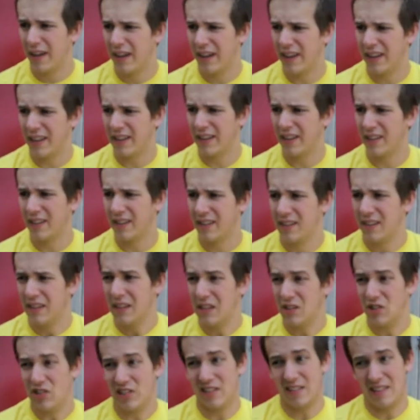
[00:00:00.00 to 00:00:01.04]
and
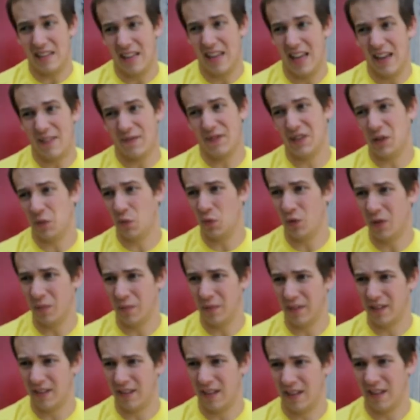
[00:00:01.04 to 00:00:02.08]
she's a hefty
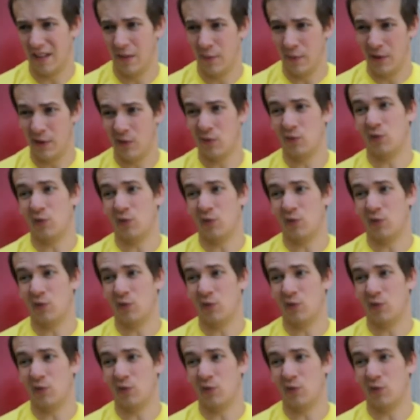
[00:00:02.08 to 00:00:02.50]
woman. I mean,